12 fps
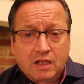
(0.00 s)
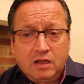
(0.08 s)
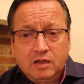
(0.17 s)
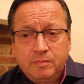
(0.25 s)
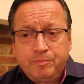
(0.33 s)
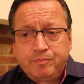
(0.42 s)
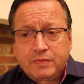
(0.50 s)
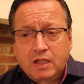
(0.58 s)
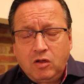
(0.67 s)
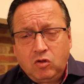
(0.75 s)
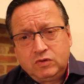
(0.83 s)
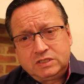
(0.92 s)

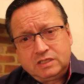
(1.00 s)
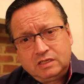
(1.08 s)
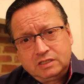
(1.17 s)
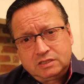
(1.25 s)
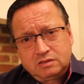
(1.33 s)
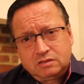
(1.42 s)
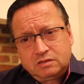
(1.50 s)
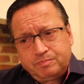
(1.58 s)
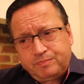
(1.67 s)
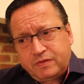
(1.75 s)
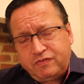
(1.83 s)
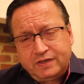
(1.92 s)
Obviously, listen,
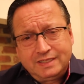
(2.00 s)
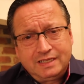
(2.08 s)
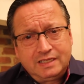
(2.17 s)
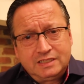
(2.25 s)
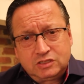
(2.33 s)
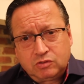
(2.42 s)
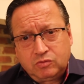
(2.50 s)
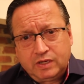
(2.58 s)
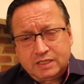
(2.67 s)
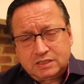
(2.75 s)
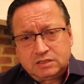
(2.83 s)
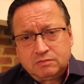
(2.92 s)
finding leads
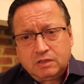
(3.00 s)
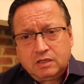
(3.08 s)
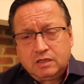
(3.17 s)
direct